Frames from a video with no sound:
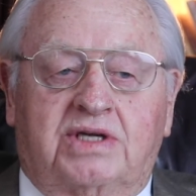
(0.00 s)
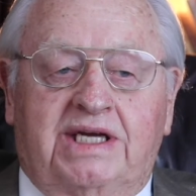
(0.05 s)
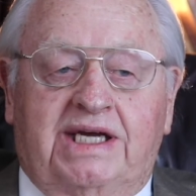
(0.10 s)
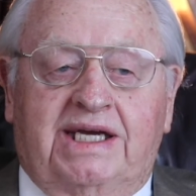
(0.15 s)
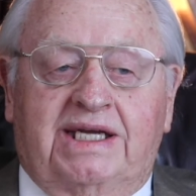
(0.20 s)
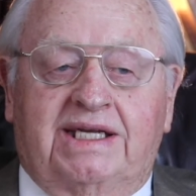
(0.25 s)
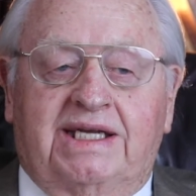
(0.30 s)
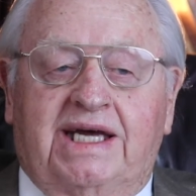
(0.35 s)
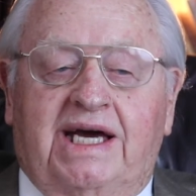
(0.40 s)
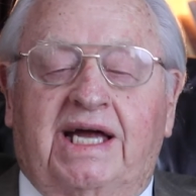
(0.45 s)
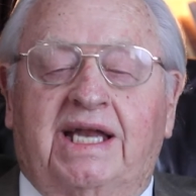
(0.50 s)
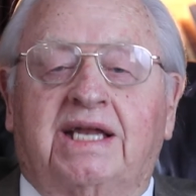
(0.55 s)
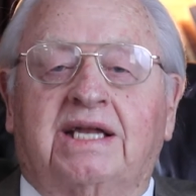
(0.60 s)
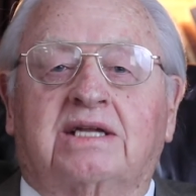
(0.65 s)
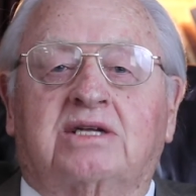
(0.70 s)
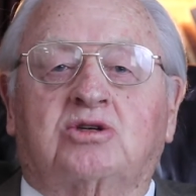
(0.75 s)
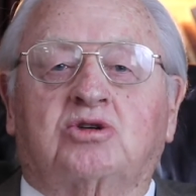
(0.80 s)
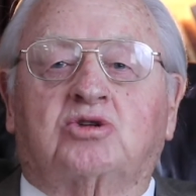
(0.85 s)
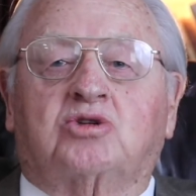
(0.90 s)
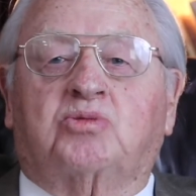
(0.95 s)
in down at
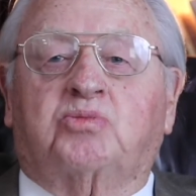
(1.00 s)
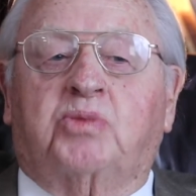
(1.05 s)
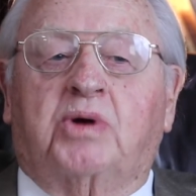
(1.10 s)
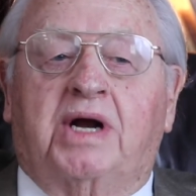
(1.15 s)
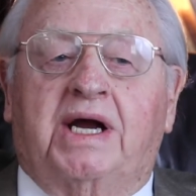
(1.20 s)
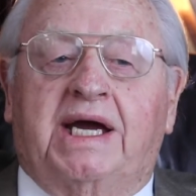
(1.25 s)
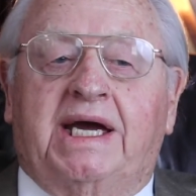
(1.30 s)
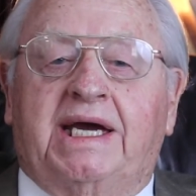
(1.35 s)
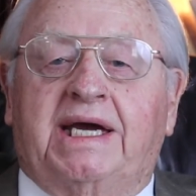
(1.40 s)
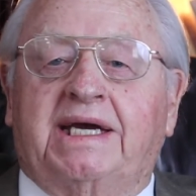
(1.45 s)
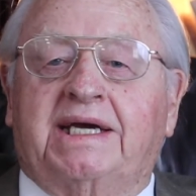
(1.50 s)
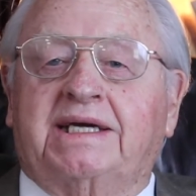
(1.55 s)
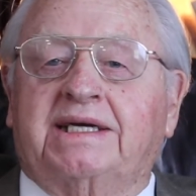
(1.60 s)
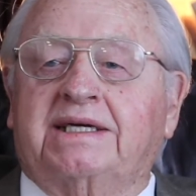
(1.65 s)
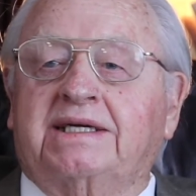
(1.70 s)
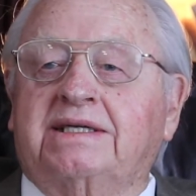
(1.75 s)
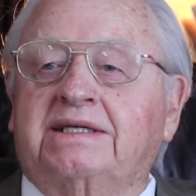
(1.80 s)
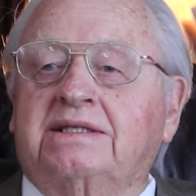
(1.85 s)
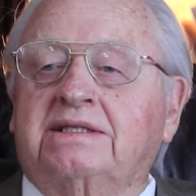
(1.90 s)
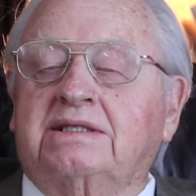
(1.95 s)
the spring,
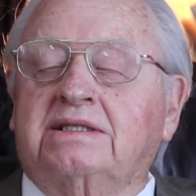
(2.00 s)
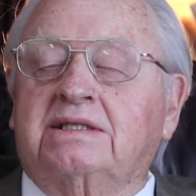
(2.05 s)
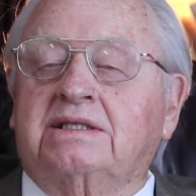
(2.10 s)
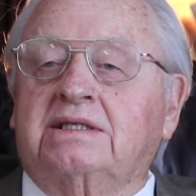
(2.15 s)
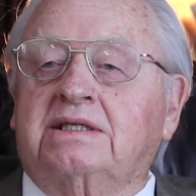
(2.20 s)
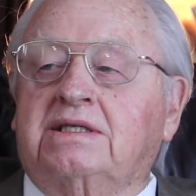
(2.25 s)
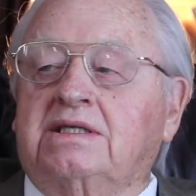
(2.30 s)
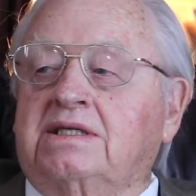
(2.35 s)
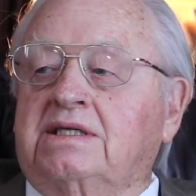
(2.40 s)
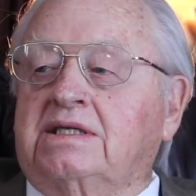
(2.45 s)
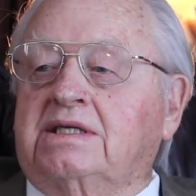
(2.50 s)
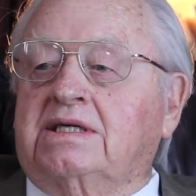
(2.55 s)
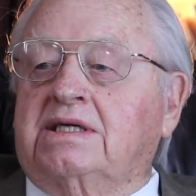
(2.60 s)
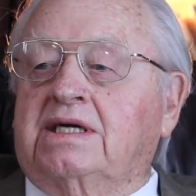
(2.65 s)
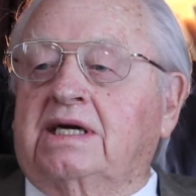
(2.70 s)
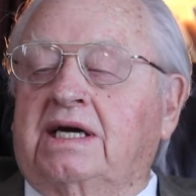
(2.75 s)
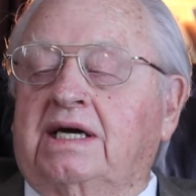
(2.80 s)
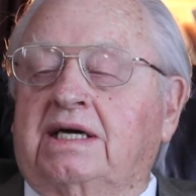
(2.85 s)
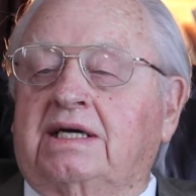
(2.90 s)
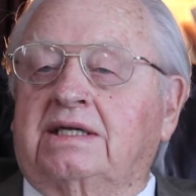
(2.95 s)

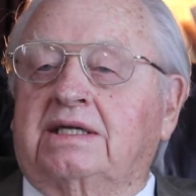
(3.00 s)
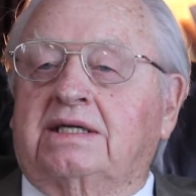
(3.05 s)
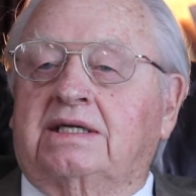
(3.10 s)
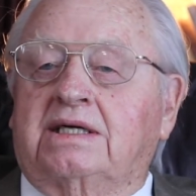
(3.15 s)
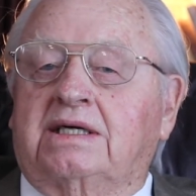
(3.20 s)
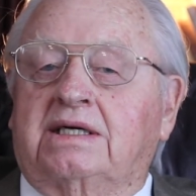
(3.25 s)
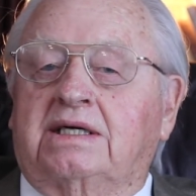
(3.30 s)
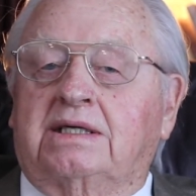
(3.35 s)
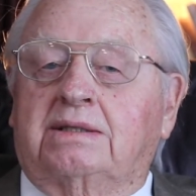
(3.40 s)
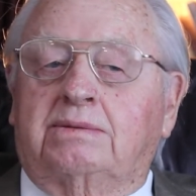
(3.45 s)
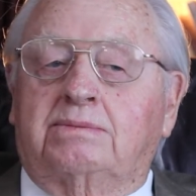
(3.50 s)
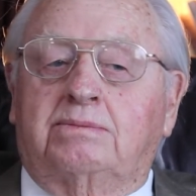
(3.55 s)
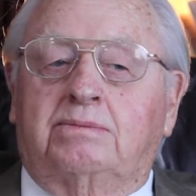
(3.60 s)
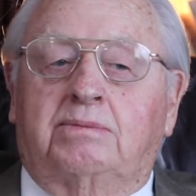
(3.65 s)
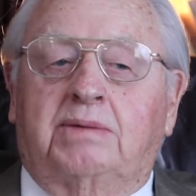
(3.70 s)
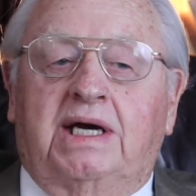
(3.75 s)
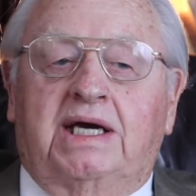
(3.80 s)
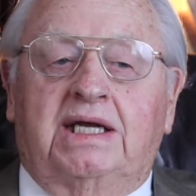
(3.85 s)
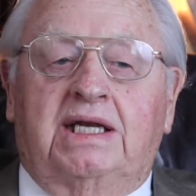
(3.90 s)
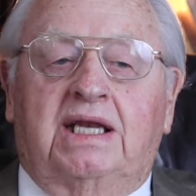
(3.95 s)
and
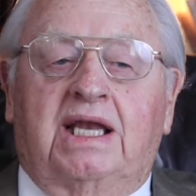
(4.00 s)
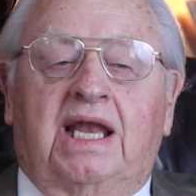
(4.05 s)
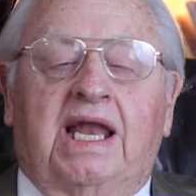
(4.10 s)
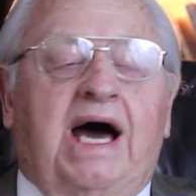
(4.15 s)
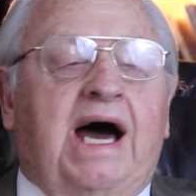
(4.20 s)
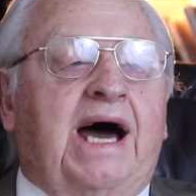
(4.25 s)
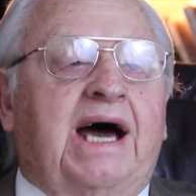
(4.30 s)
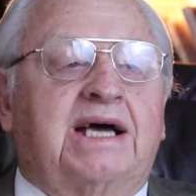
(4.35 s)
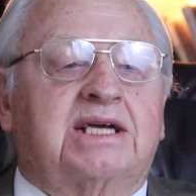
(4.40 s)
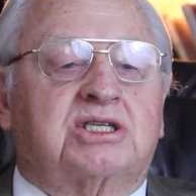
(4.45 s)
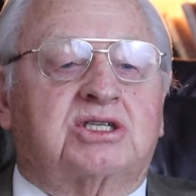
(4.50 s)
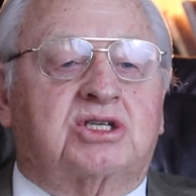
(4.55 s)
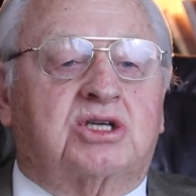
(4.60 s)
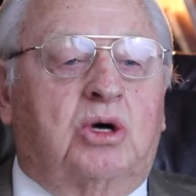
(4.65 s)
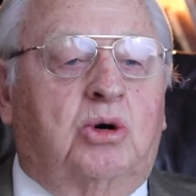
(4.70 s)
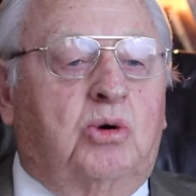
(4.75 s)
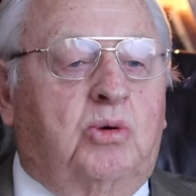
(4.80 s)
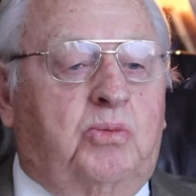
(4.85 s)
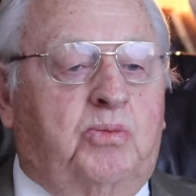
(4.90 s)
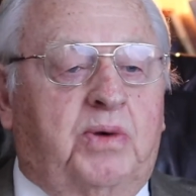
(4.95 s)
made lye
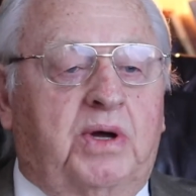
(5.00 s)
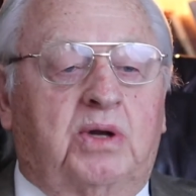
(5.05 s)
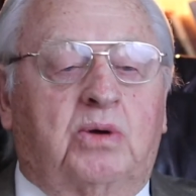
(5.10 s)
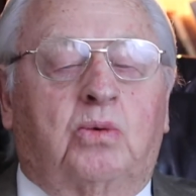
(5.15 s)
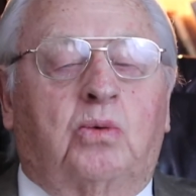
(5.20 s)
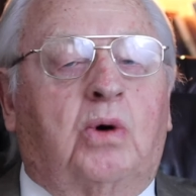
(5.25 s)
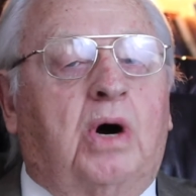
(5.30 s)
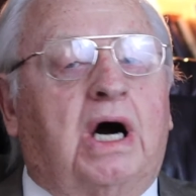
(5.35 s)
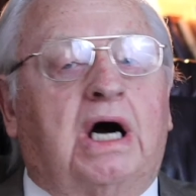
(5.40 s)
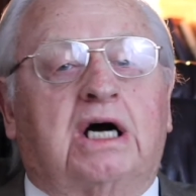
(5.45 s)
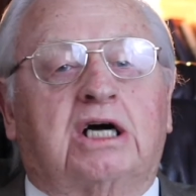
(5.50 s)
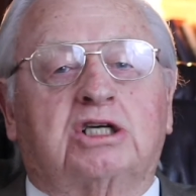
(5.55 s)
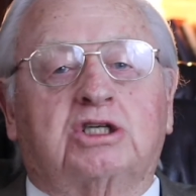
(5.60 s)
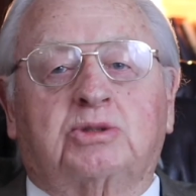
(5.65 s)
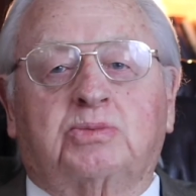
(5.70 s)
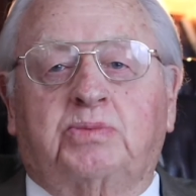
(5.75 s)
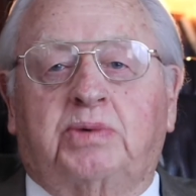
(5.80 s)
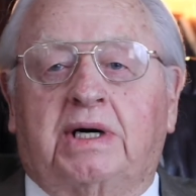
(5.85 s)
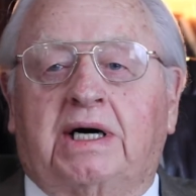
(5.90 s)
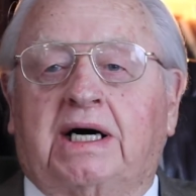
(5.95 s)
soap in a
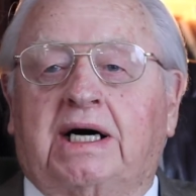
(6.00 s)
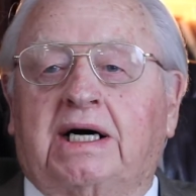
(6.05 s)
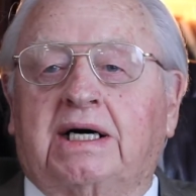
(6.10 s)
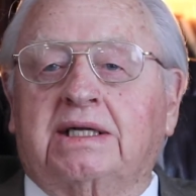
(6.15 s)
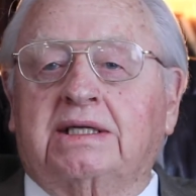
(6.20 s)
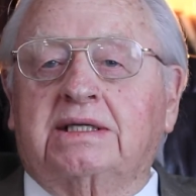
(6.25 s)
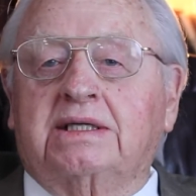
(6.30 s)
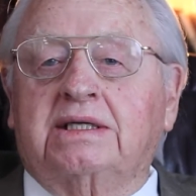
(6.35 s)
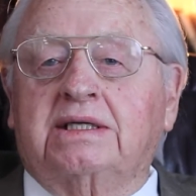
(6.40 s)
wash pot.